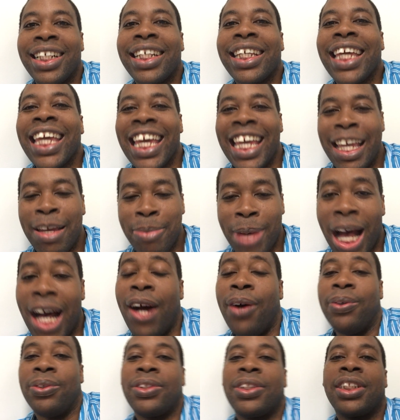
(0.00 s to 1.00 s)
came
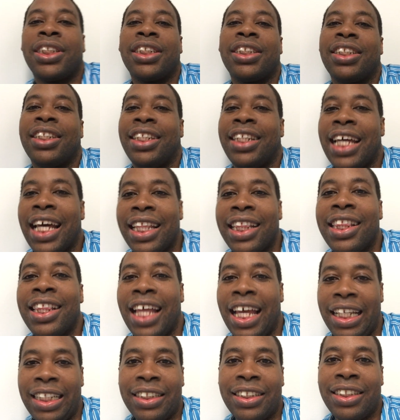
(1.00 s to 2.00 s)
out that
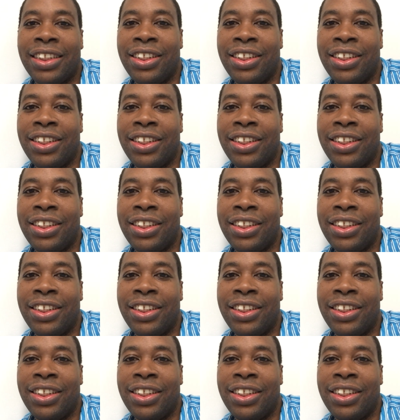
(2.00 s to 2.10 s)
night,